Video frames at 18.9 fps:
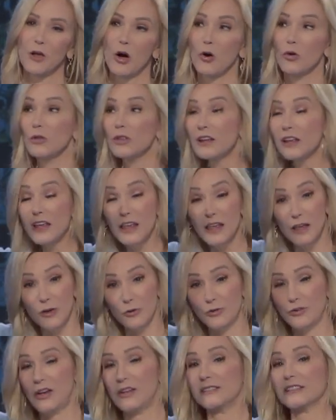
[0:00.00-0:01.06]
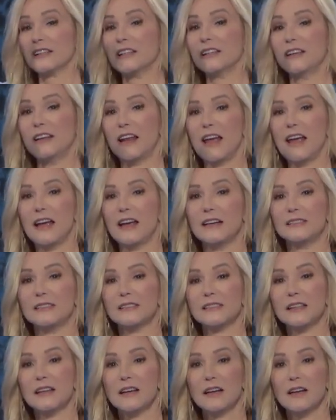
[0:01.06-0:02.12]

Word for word: Only he who has clean hands